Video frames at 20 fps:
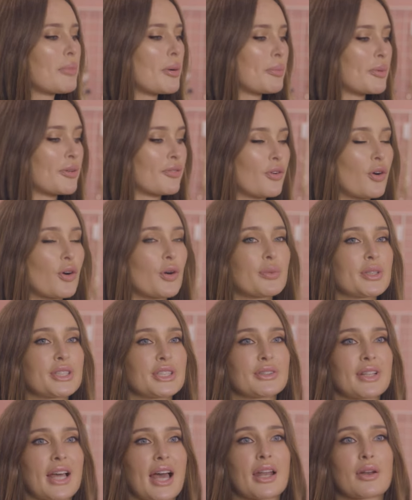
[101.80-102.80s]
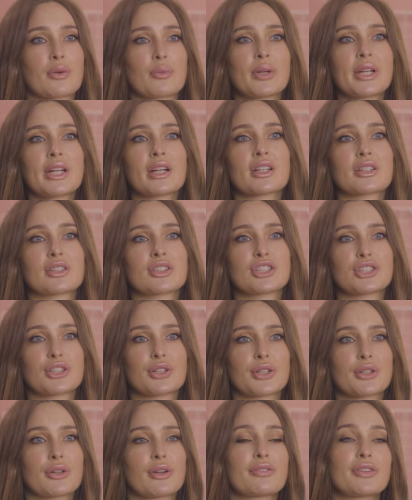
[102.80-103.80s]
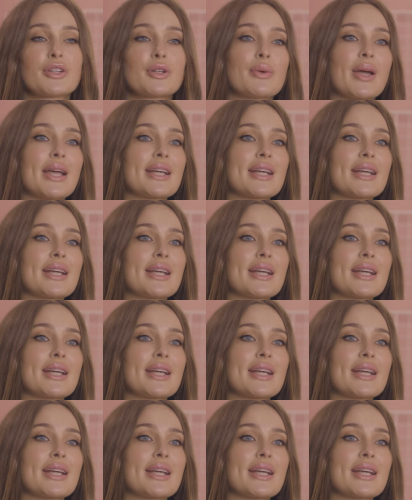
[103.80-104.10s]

But before we do that, we are going to show you a few